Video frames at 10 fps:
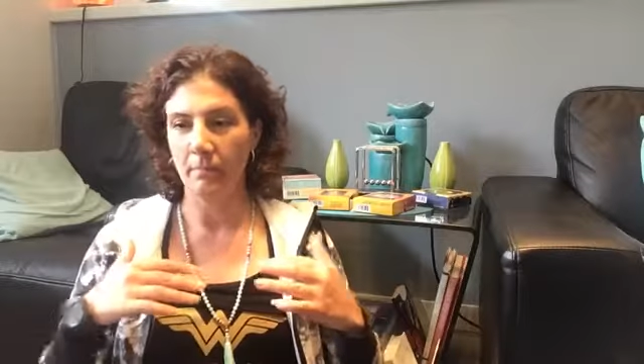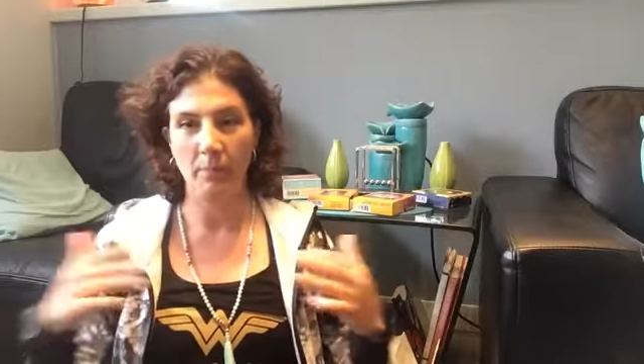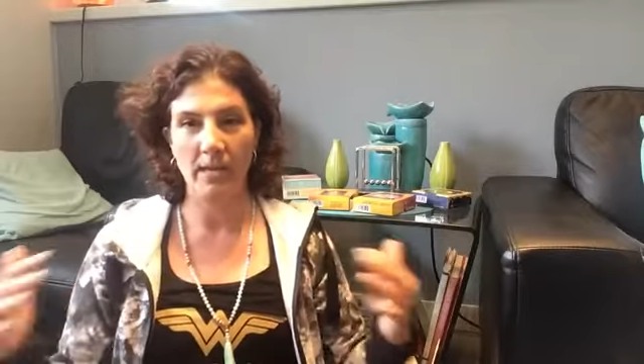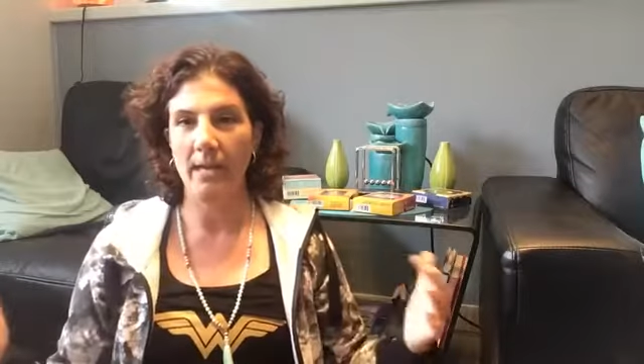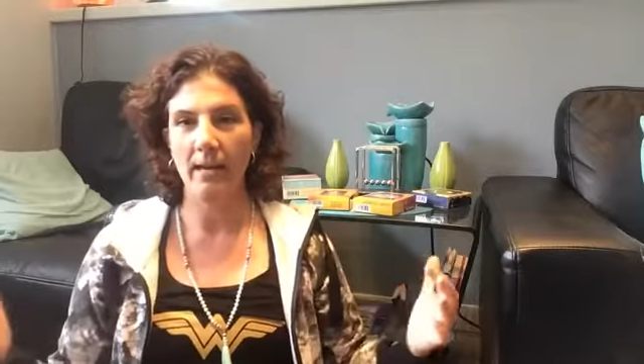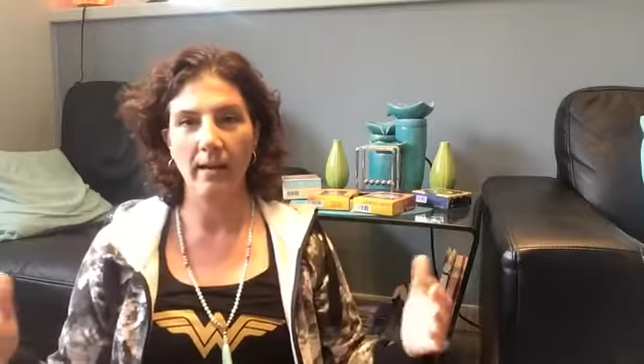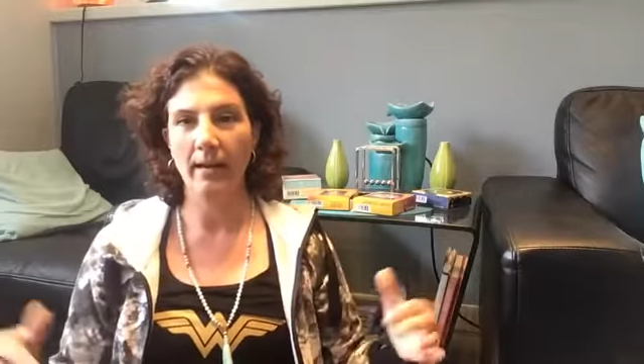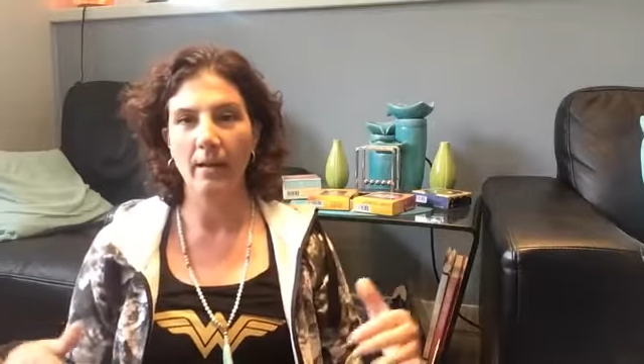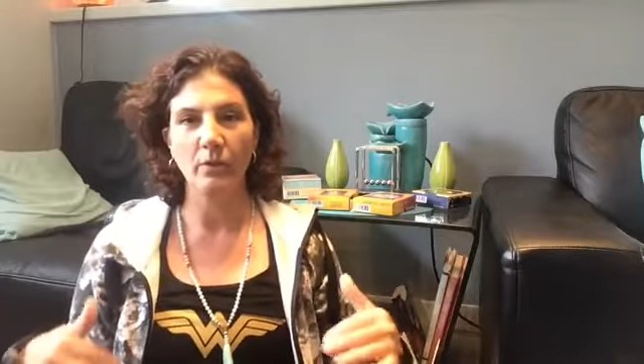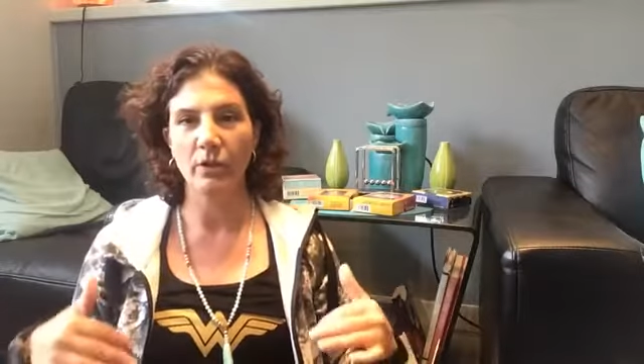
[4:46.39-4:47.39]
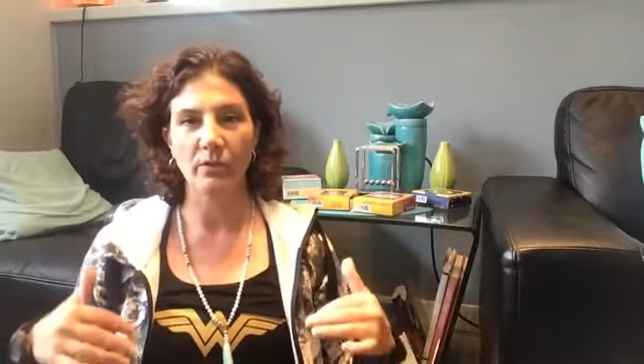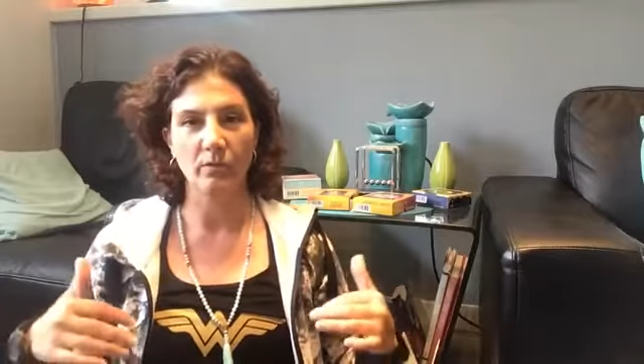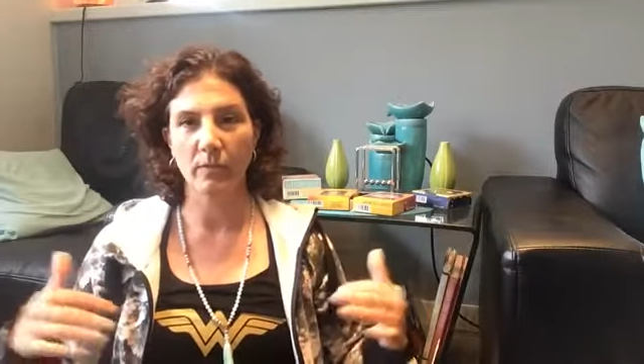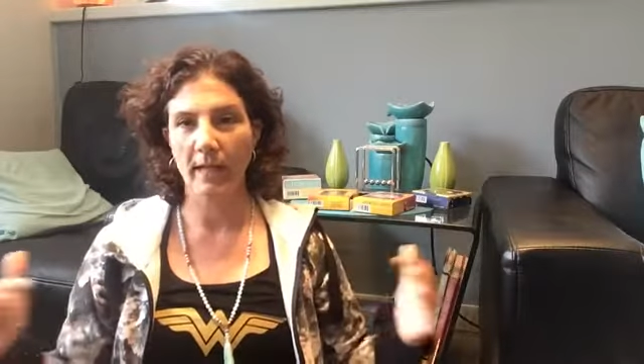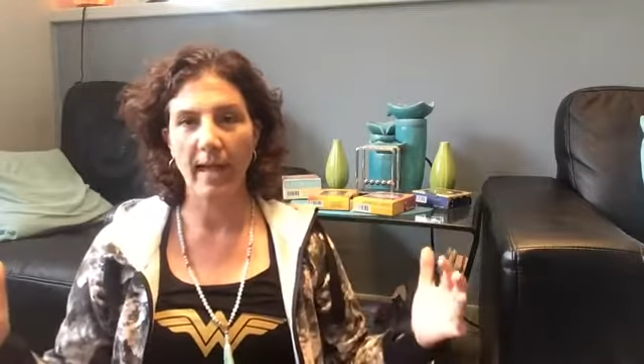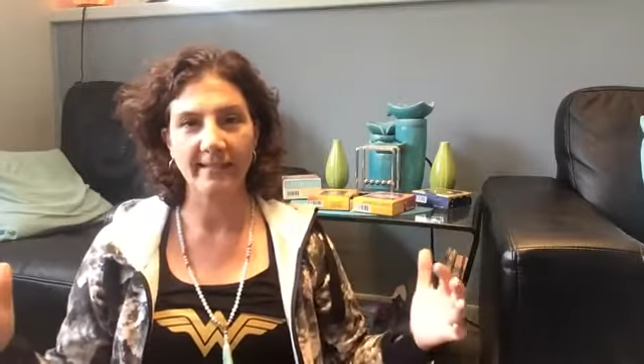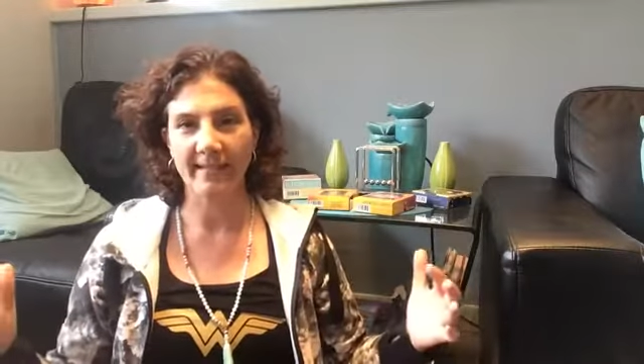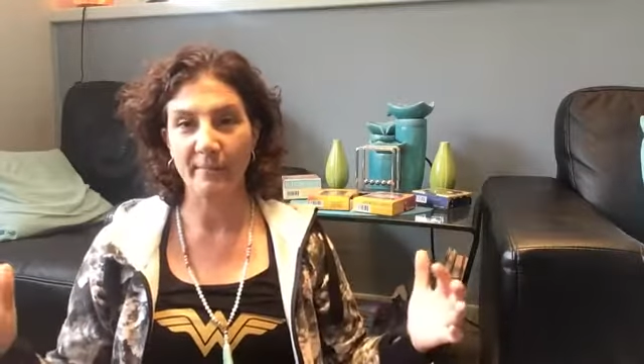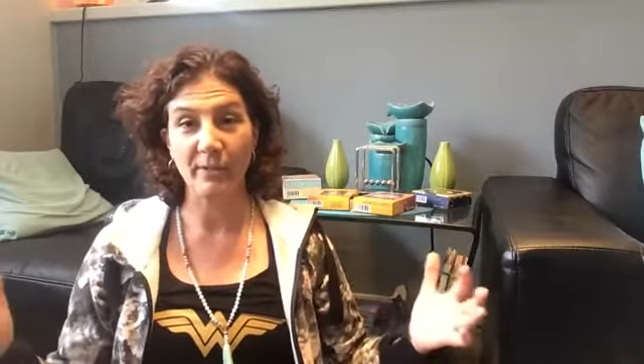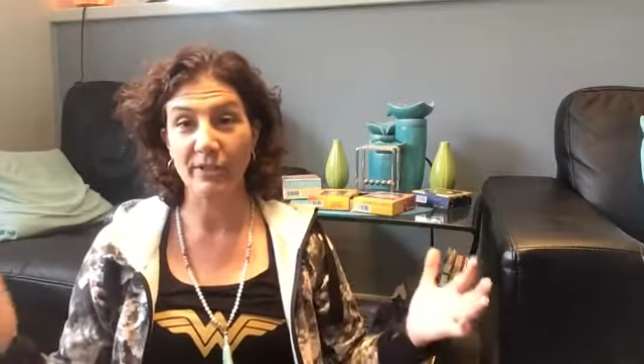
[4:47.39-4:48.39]
being, and I'm just relaxed,
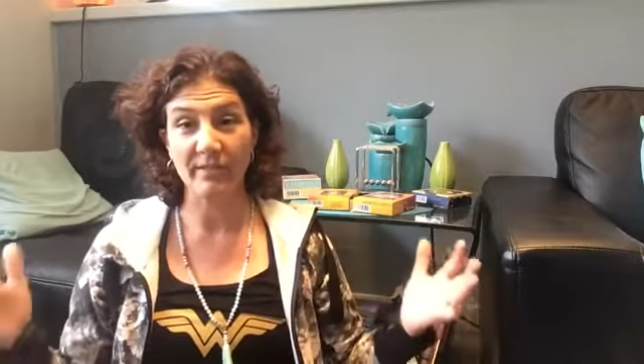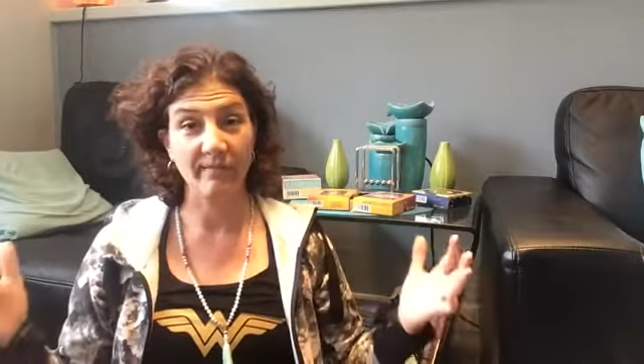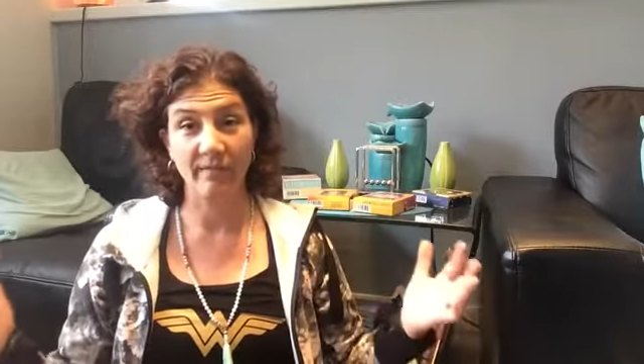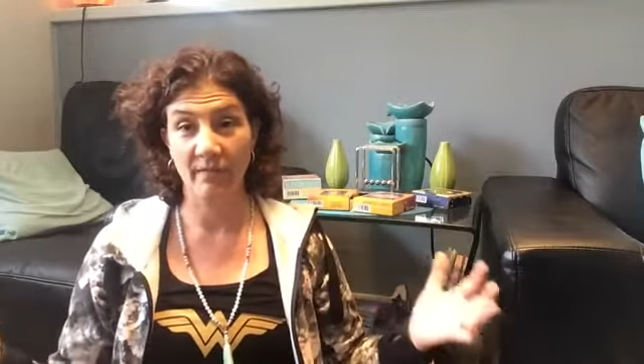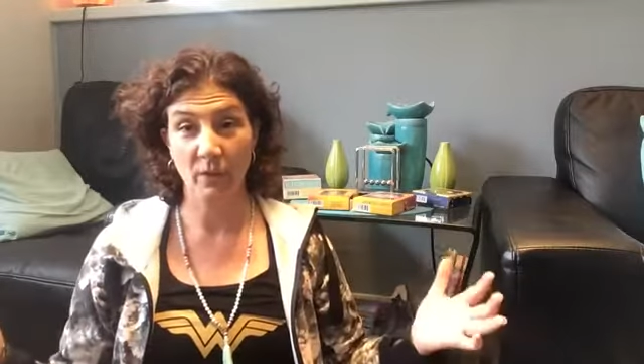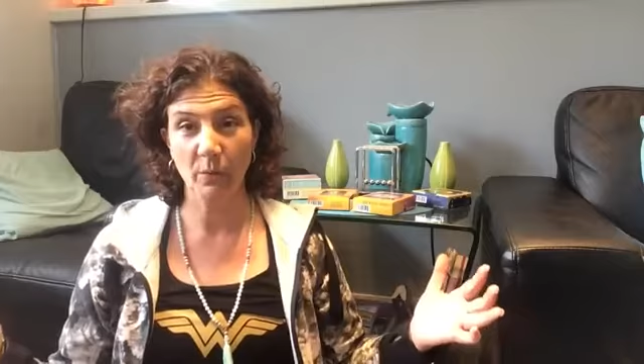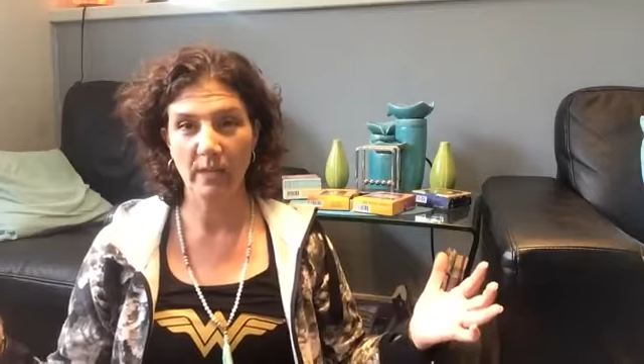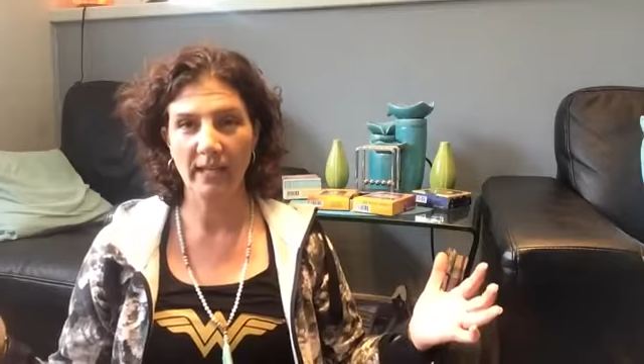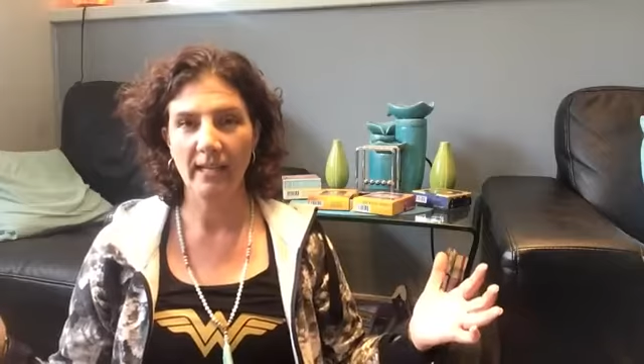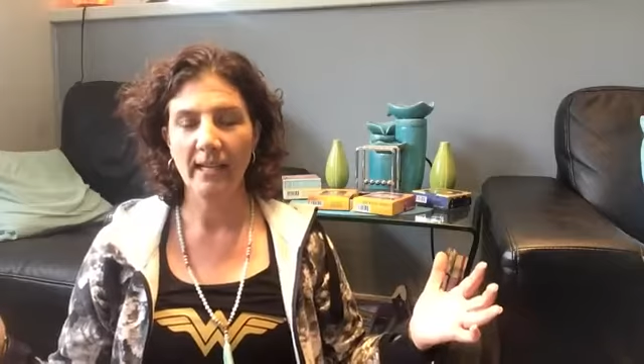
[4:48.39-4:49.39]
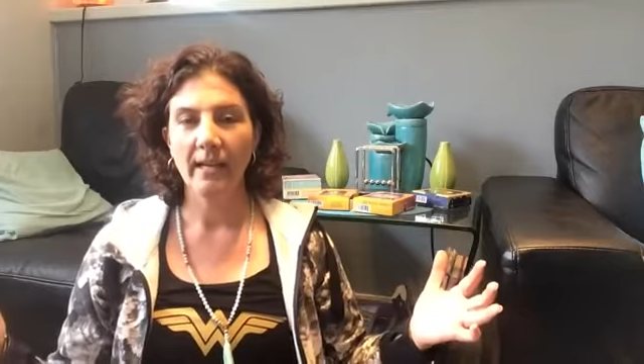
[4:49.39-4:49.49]
and I'm just floating.